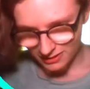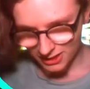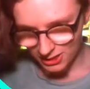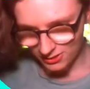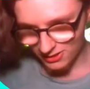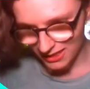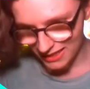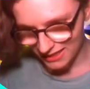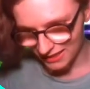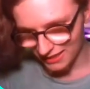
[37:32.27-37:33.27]
Did you
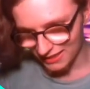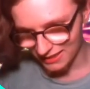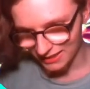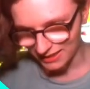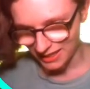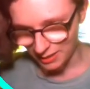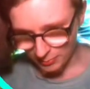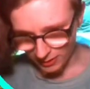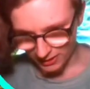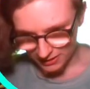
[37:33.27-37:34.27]
say
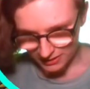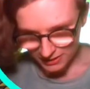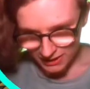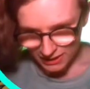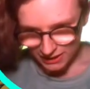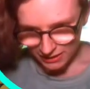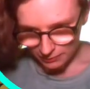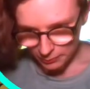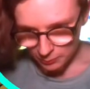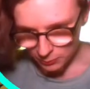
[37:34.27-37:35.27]
camera? I've
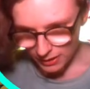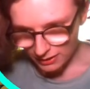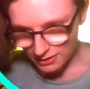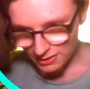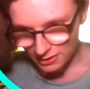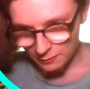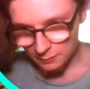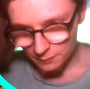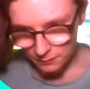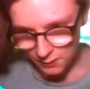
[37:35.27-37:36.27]
been
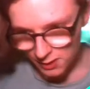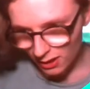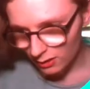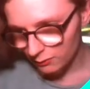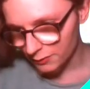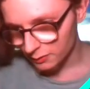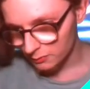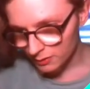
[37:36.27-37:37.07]
practicing photography.